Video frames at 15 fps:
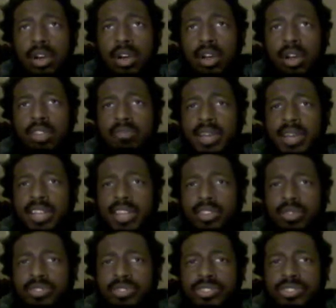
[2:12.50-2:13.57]
of my
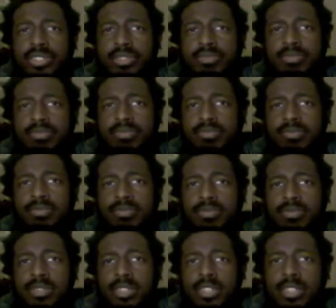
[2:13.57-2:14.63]
culture
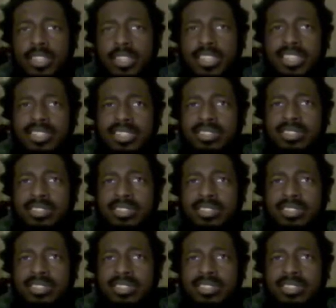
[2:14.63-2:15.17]
is